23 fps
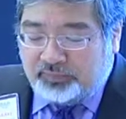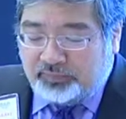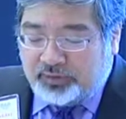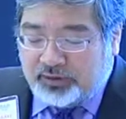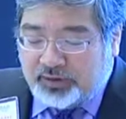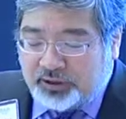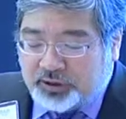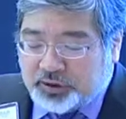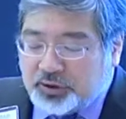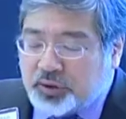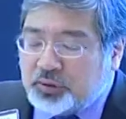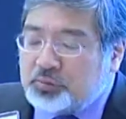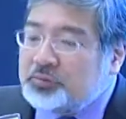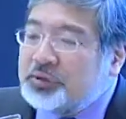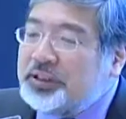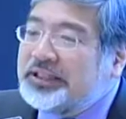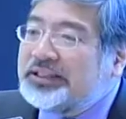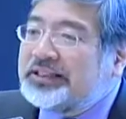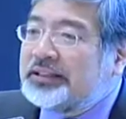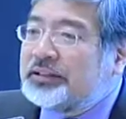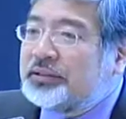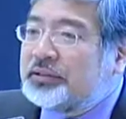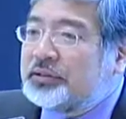There's no
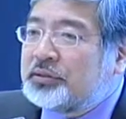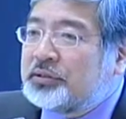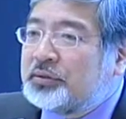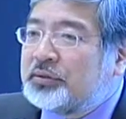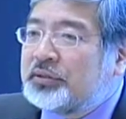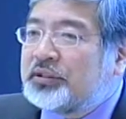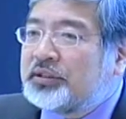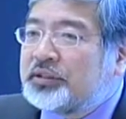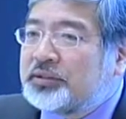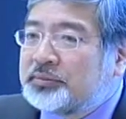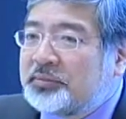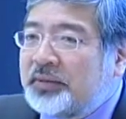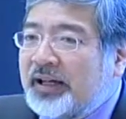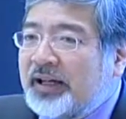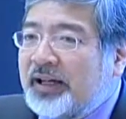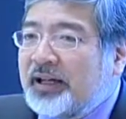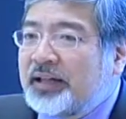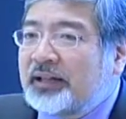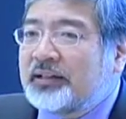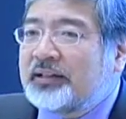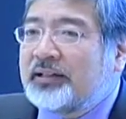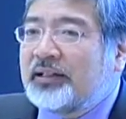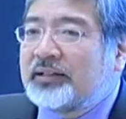reason to
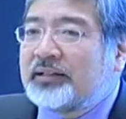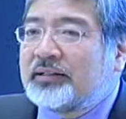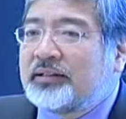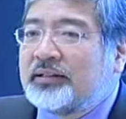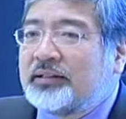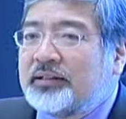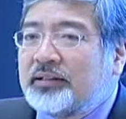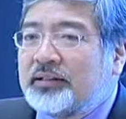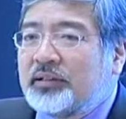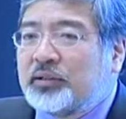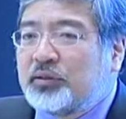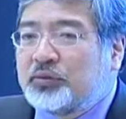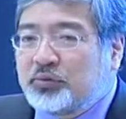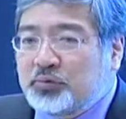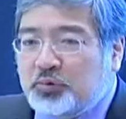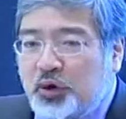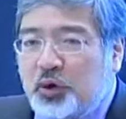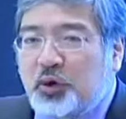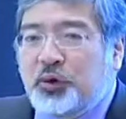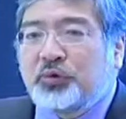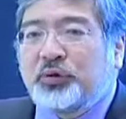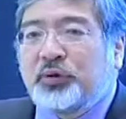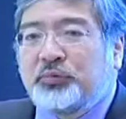expect that the
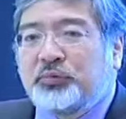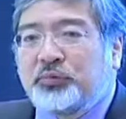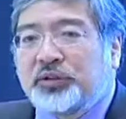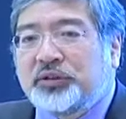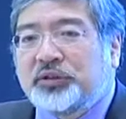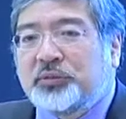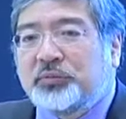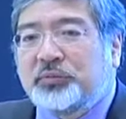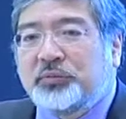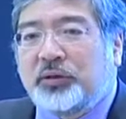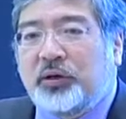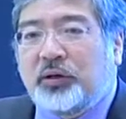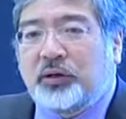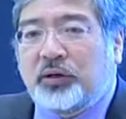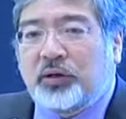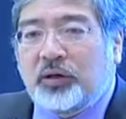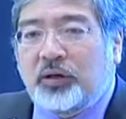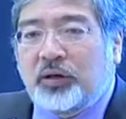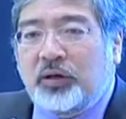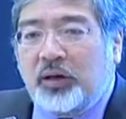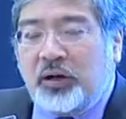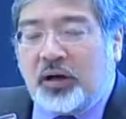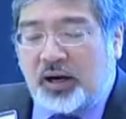growth in
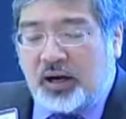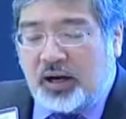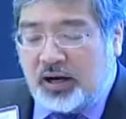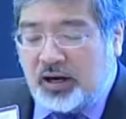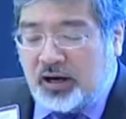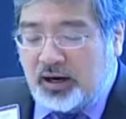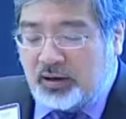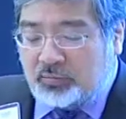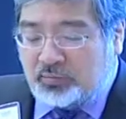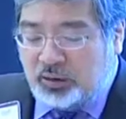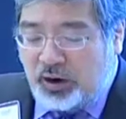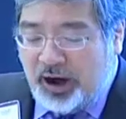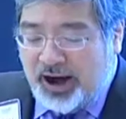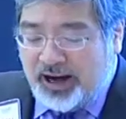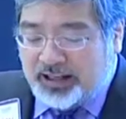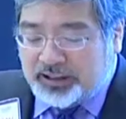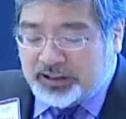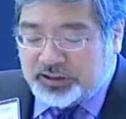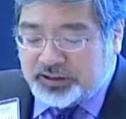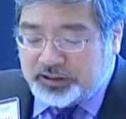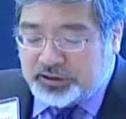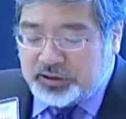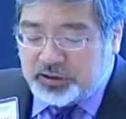whistleblower
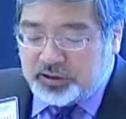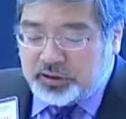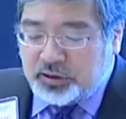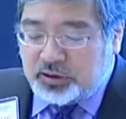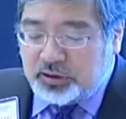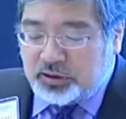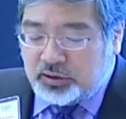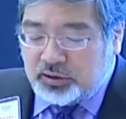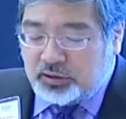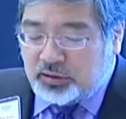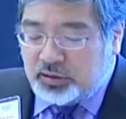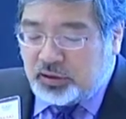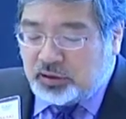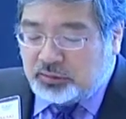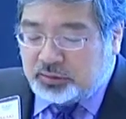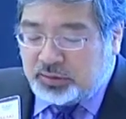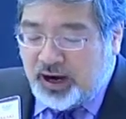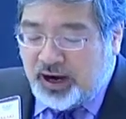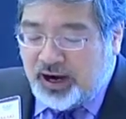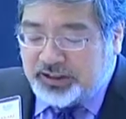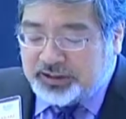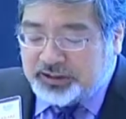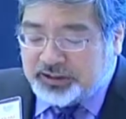practices or
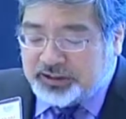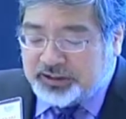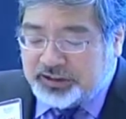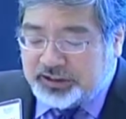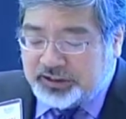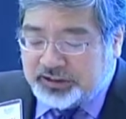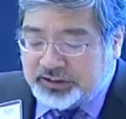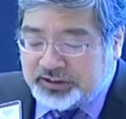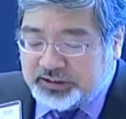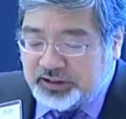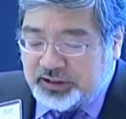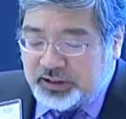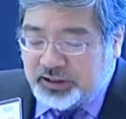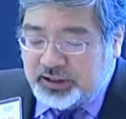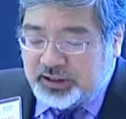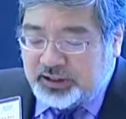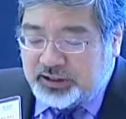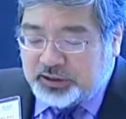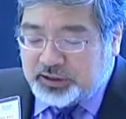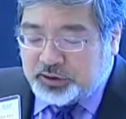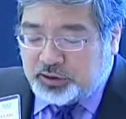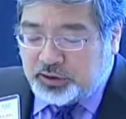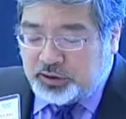processes
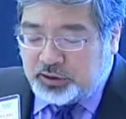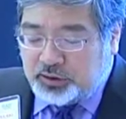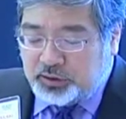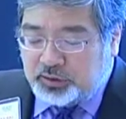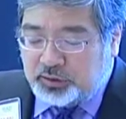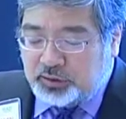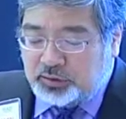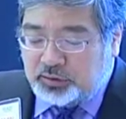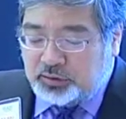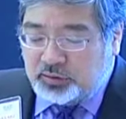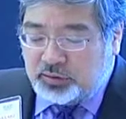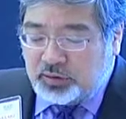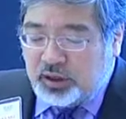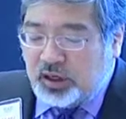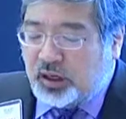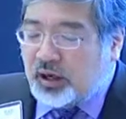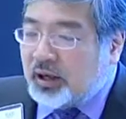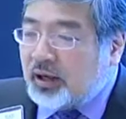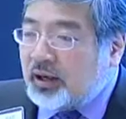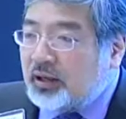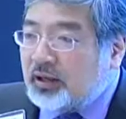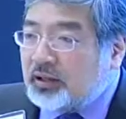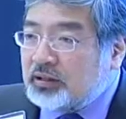is going
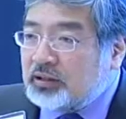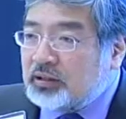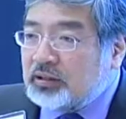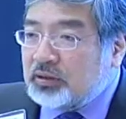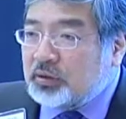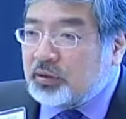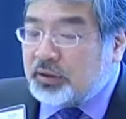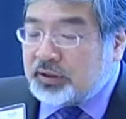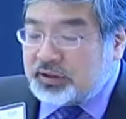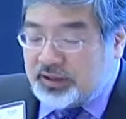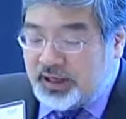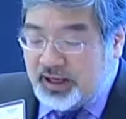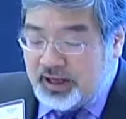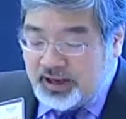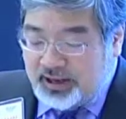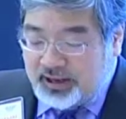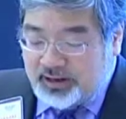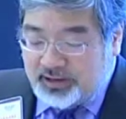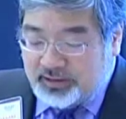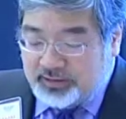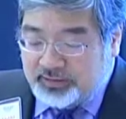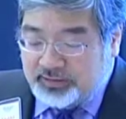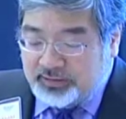to
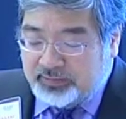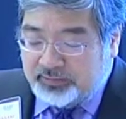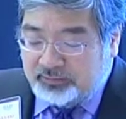end.